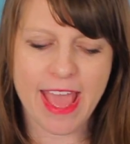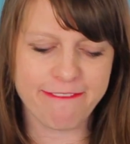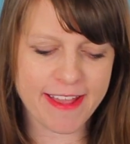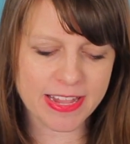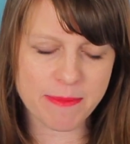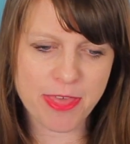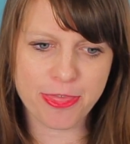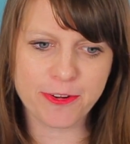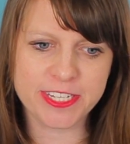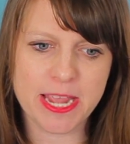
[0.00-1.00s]
And finally, my
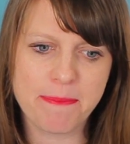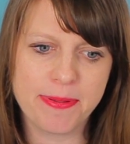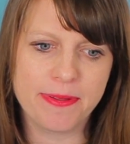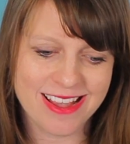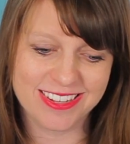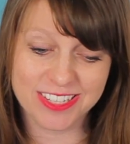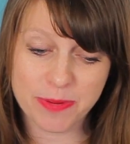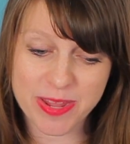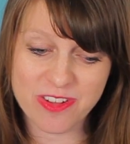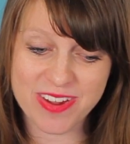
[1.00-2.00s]
third tip is a
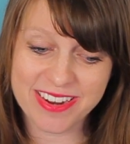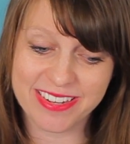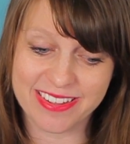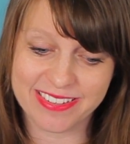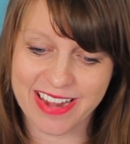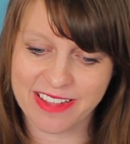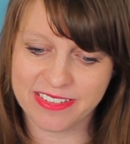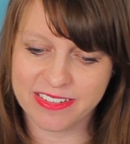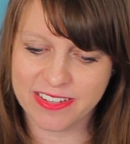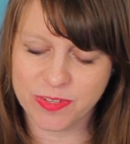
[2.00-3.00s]
little bit unique to this
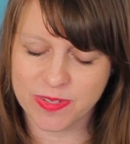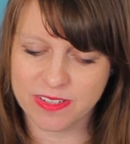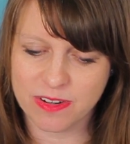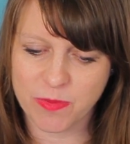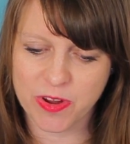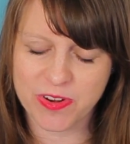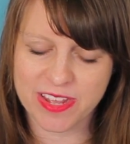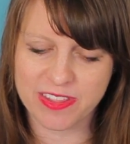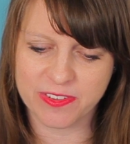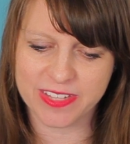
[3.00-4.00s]
test. This one's a little more
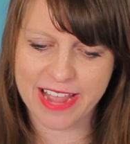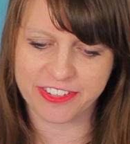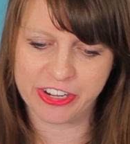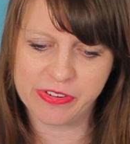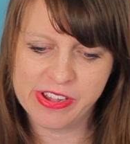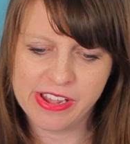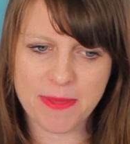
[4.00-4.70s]
unique than those last two.